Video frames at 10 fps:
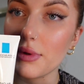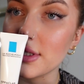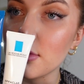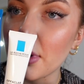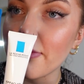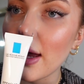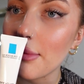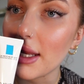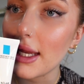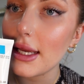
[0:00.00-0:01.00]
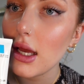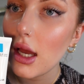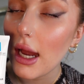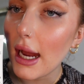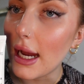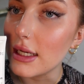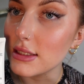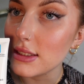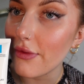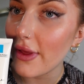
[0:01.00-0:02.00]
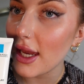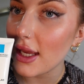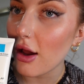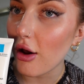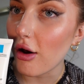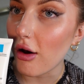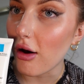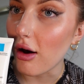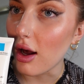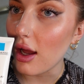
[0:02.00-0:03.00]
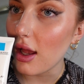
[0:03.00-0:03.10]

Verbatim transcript: we did in my family, and they are